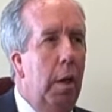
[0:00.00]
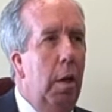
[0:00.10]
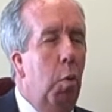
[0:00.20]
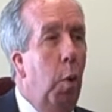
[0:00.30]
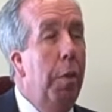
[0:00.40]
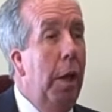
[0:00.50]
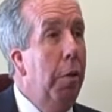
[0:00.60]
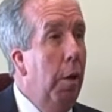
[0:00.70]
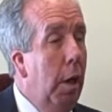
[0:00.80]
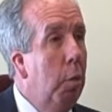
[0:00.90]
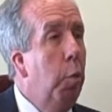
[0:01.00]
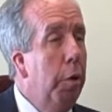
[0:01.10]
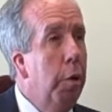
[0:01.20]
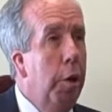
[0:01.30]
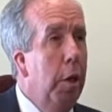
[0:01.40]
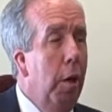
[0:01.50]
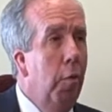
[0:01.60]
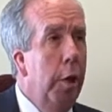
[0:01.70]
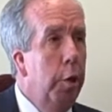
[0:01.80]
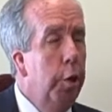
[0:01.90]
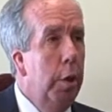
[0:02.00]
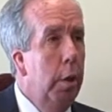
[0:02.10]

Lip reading: what they thought was good coverage,